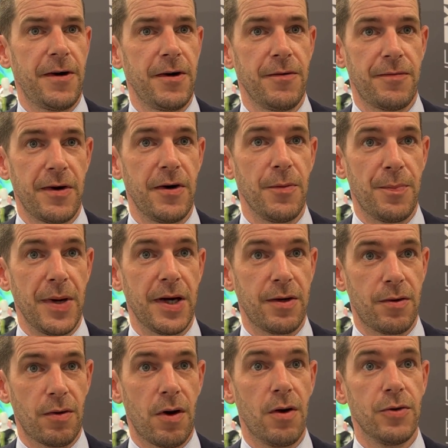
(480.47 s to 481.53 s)
very, very
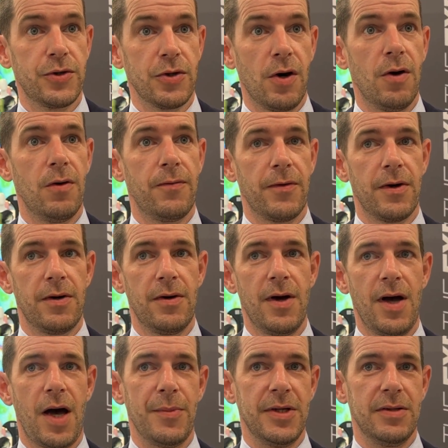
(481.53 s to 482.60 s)
big growth over.
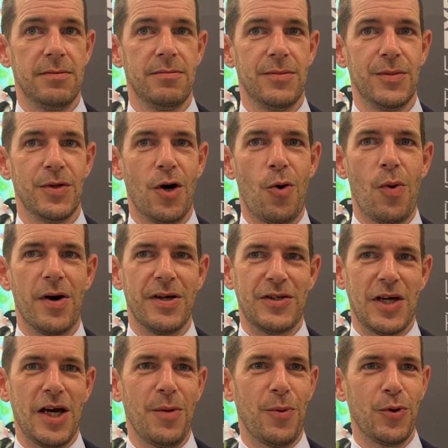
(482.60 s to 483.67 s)
I mean, no one
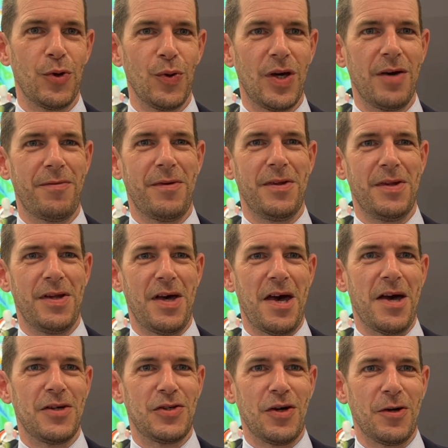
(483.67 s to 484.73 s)
is able to give an
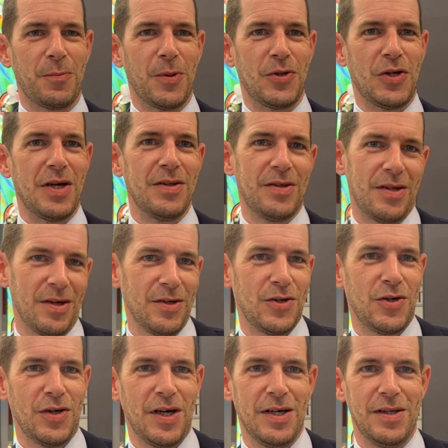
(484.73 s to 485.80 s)
exact
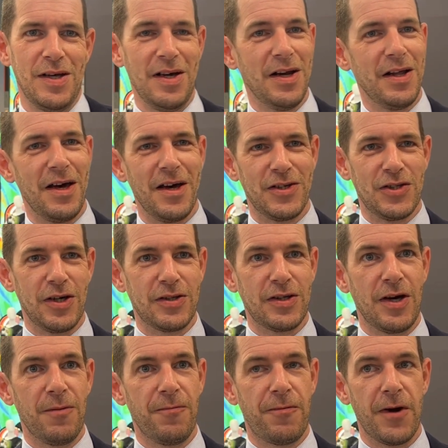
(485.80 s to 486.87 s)
percentage in an exact
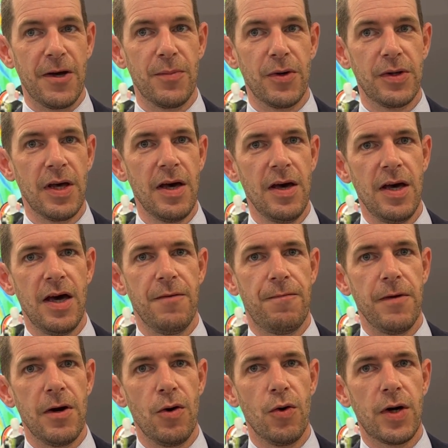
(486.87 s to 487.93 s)
time frame. But
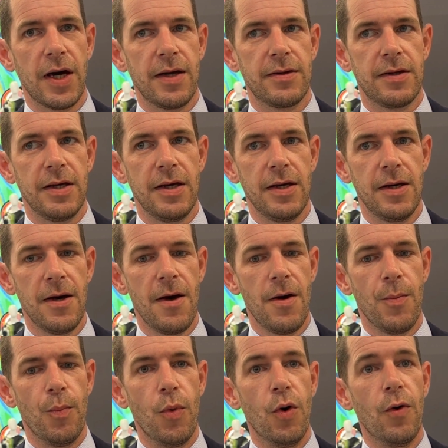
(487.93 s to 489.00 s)
if we look at the
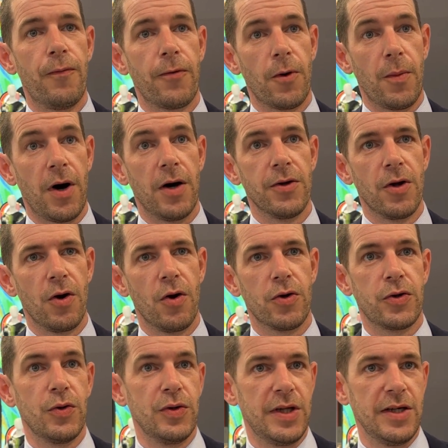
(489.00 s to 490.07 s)
move from
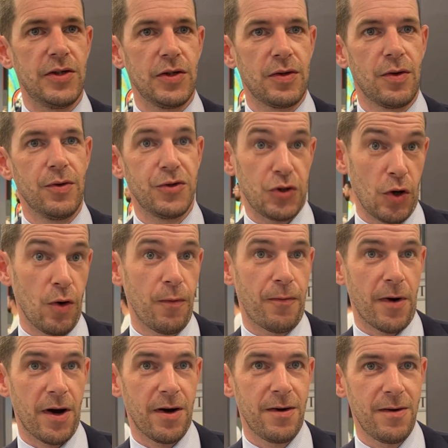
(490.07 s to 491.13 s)
analog to digital so
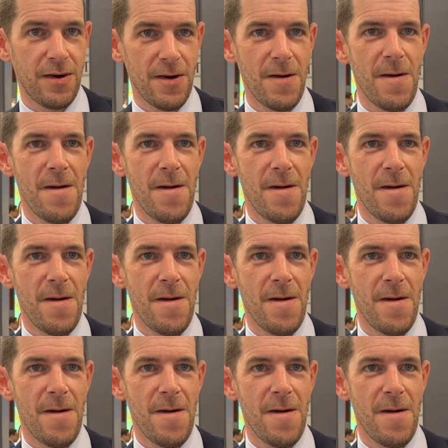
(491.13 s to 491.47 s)
far,